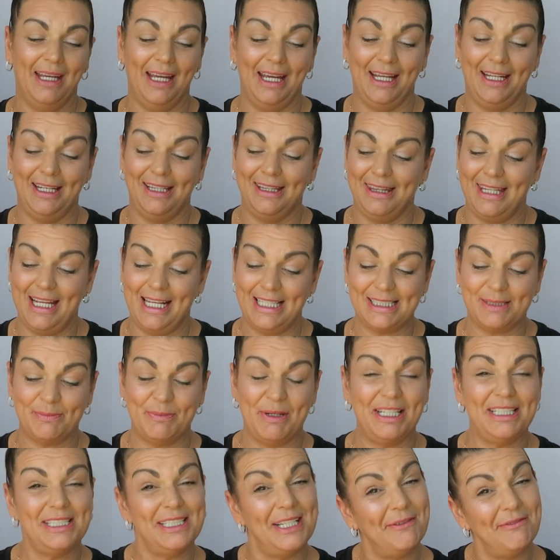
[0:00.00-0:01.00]
And that's
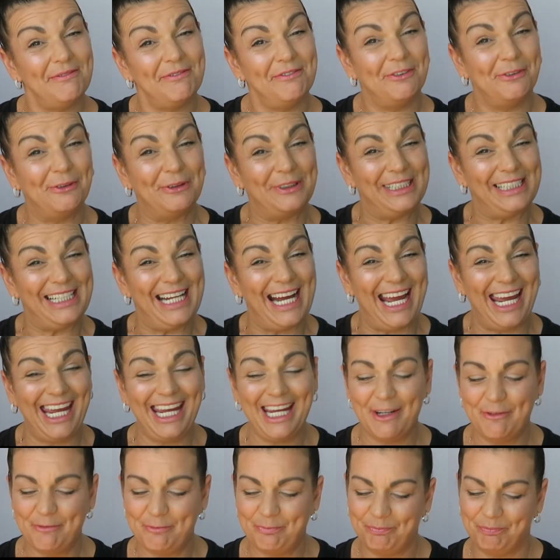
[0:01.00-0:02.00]
my tip for
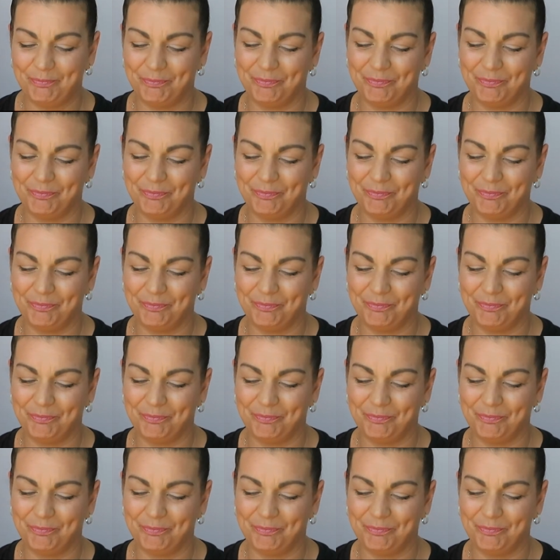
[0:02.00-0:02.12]
today.